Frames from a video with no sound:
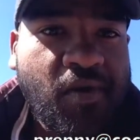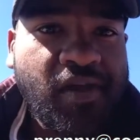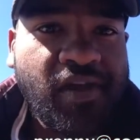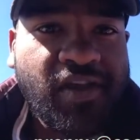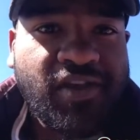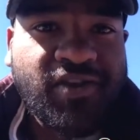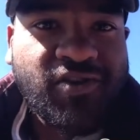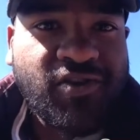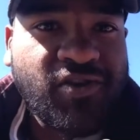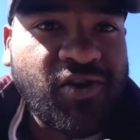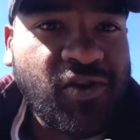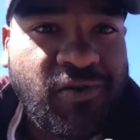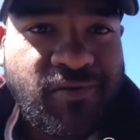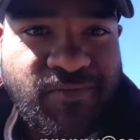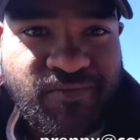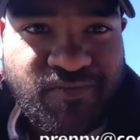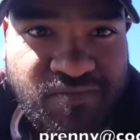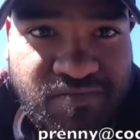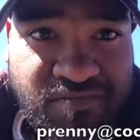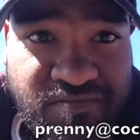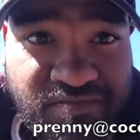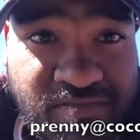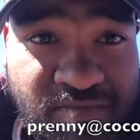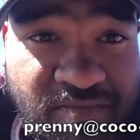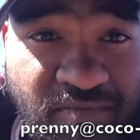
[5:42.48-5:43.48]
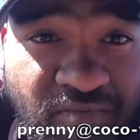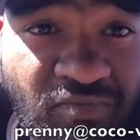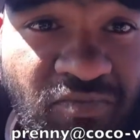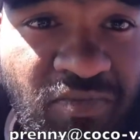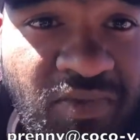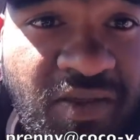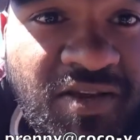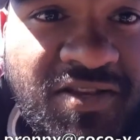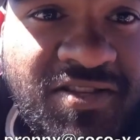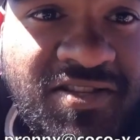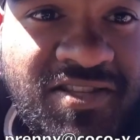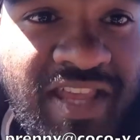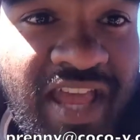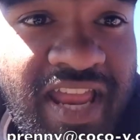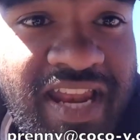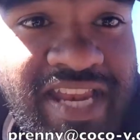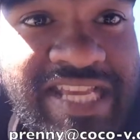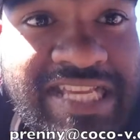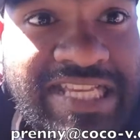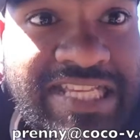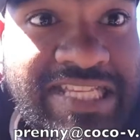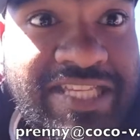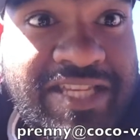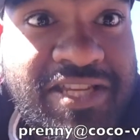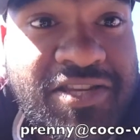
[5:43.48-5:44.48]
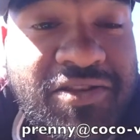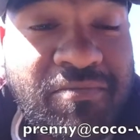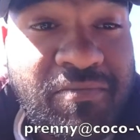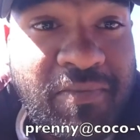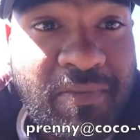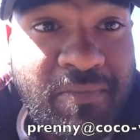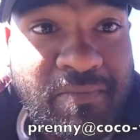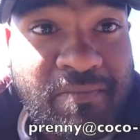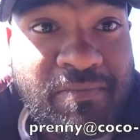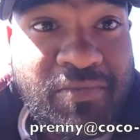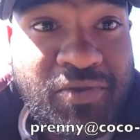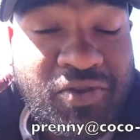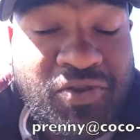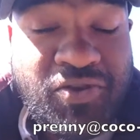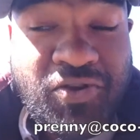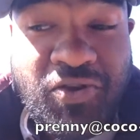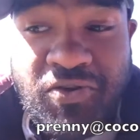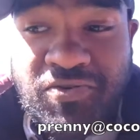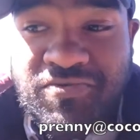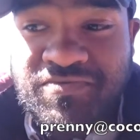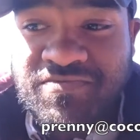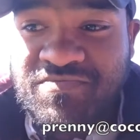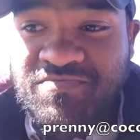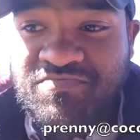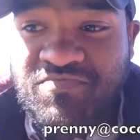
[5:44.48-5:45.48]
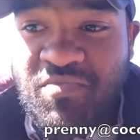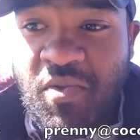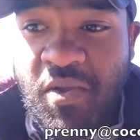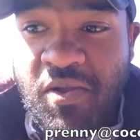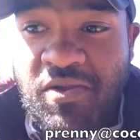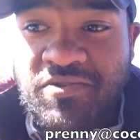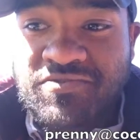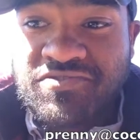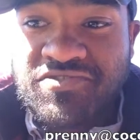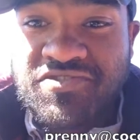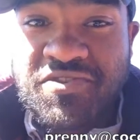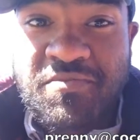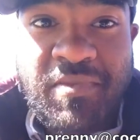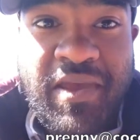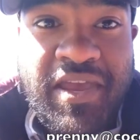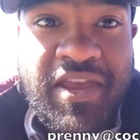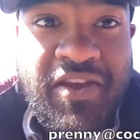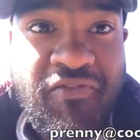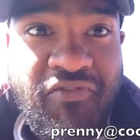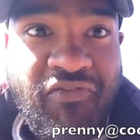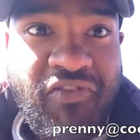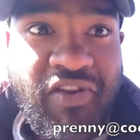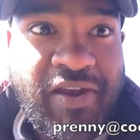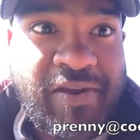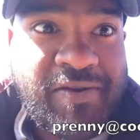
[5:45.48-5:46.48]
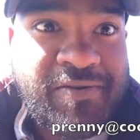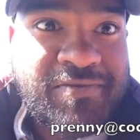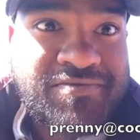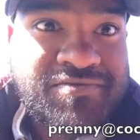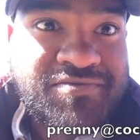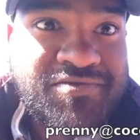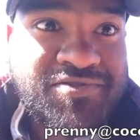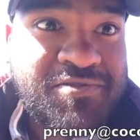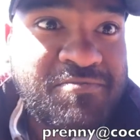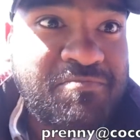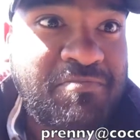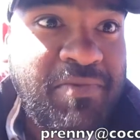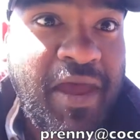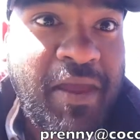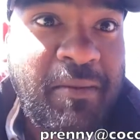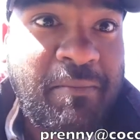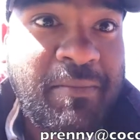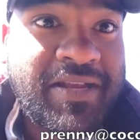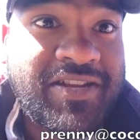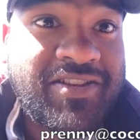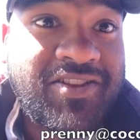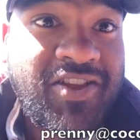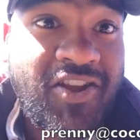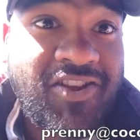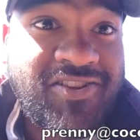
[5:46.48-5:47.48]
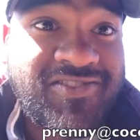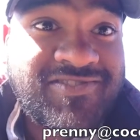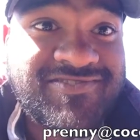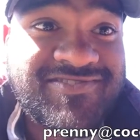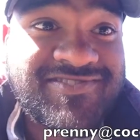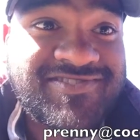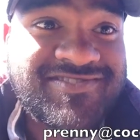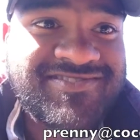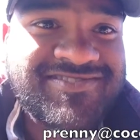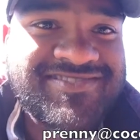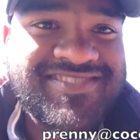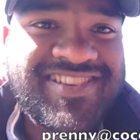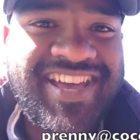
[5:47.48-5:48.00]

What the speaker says: There you go. It's that easy to, you know, to make a friend. Just buy McDonald's.